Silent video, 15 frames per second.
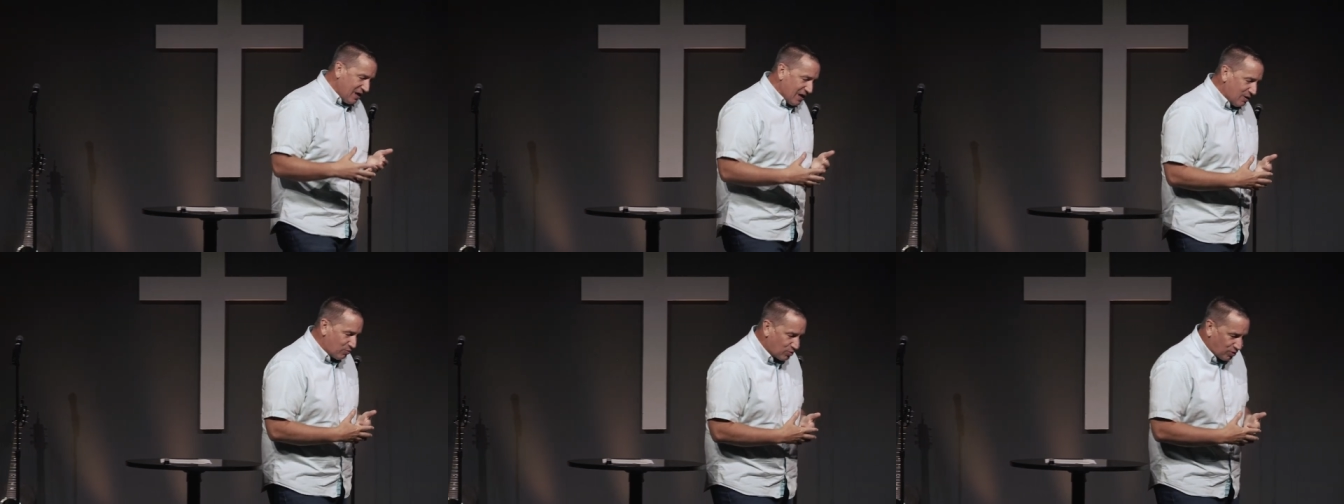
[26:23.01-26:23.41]

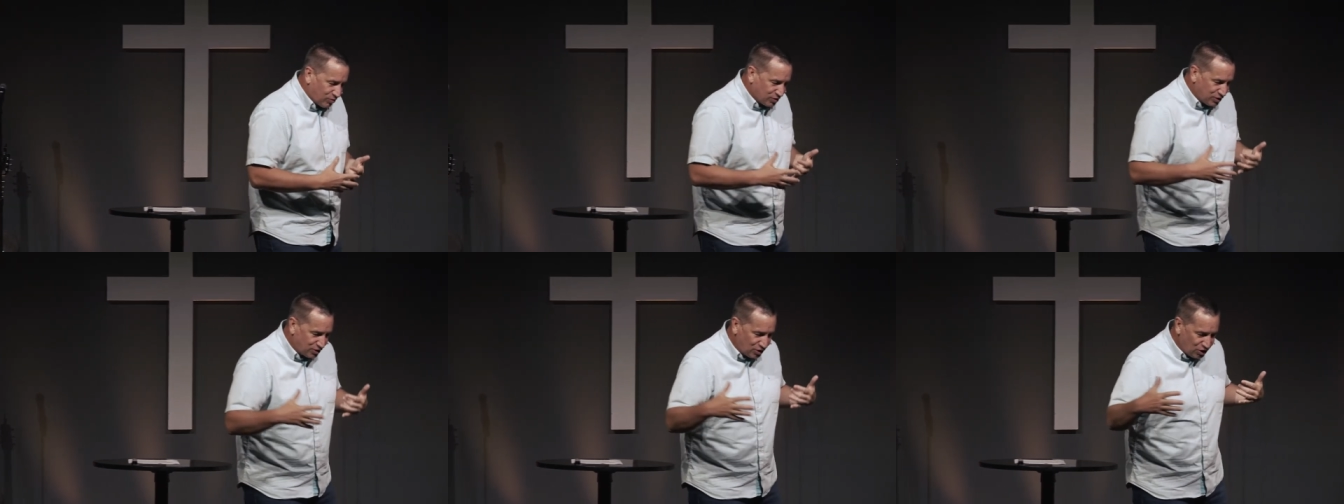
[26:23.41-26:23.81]
and we're going
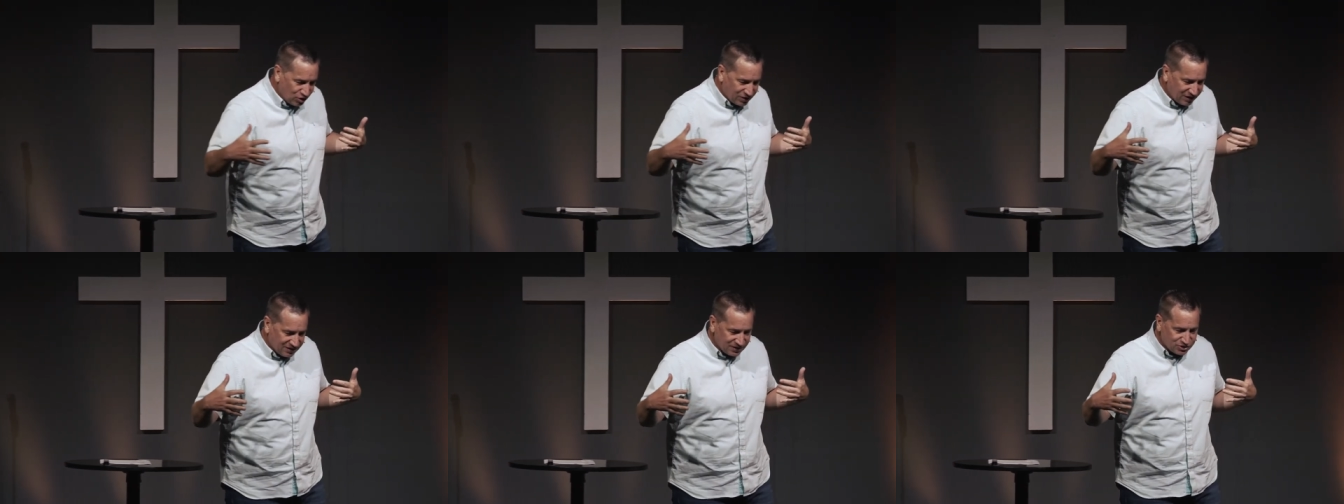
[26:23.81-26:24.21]
to look
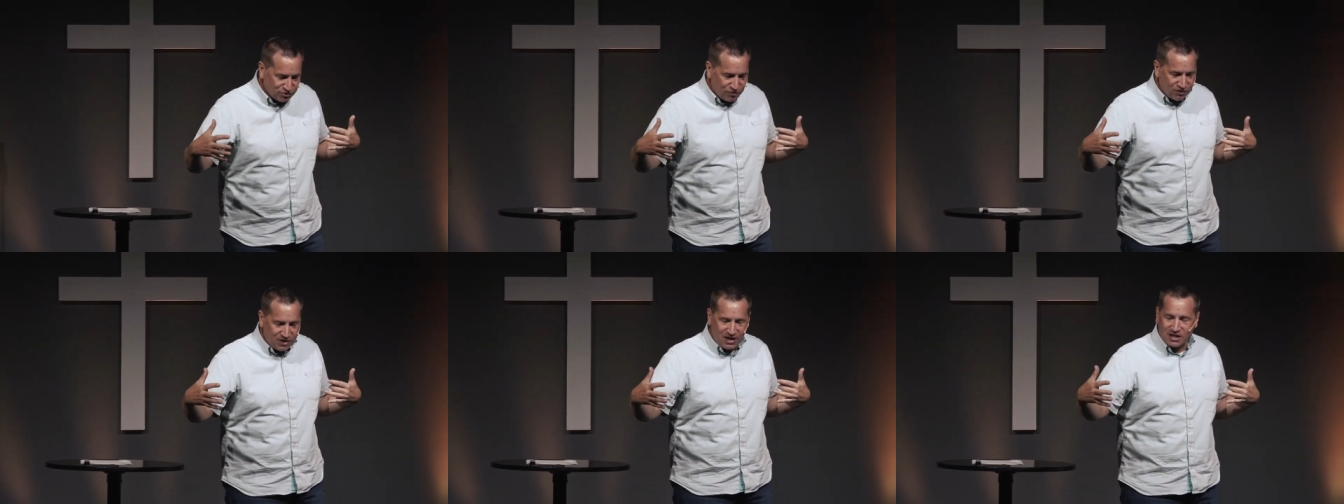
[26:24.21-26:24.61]
at this over
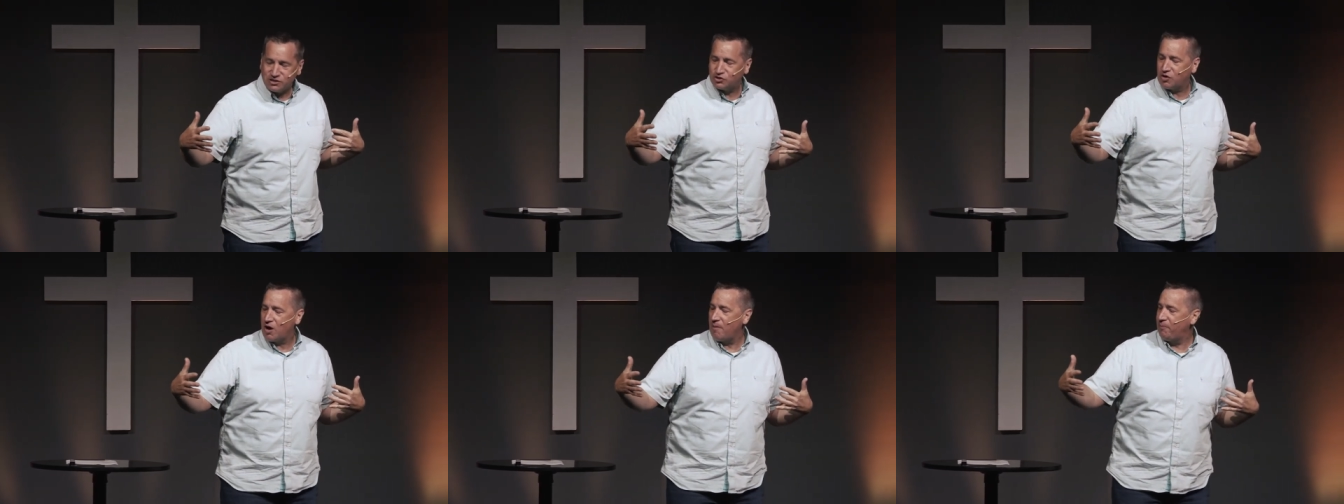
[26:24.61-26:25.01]
the next
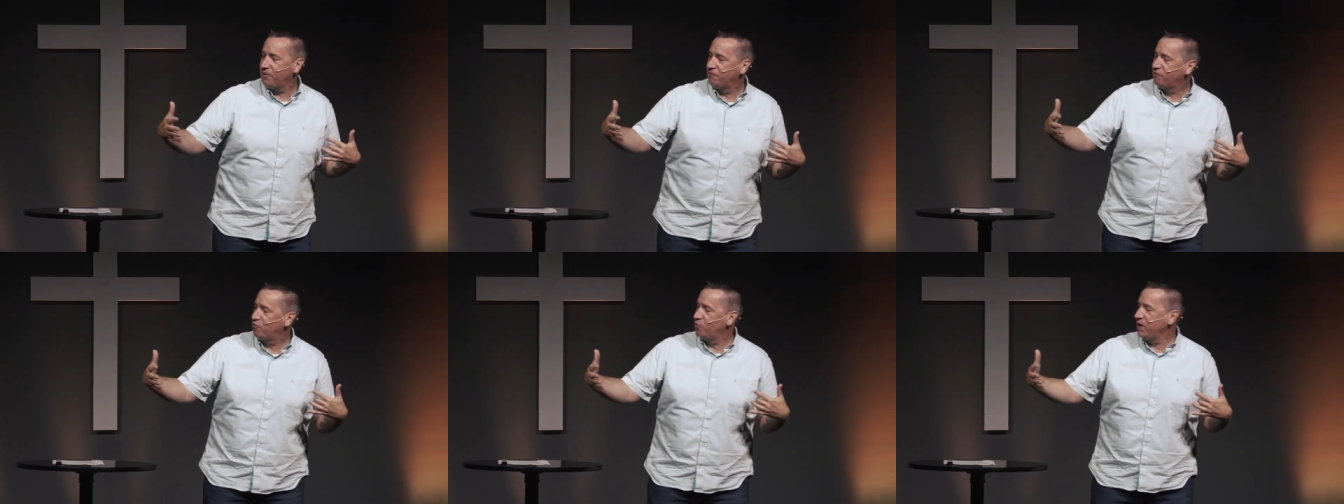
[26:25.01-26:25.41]
couple
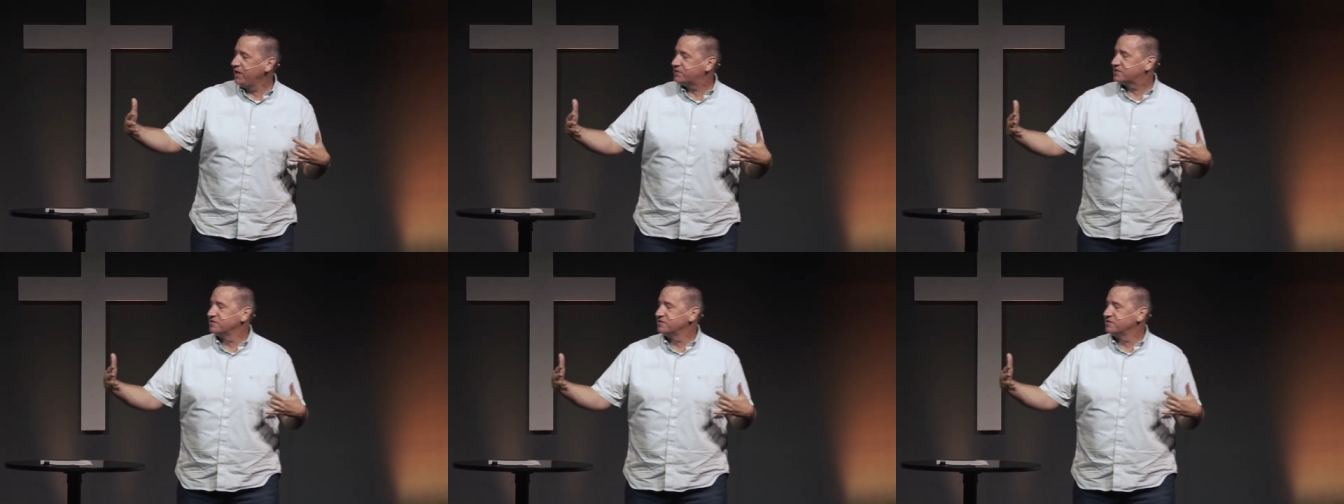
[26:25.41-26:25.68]
of weeks.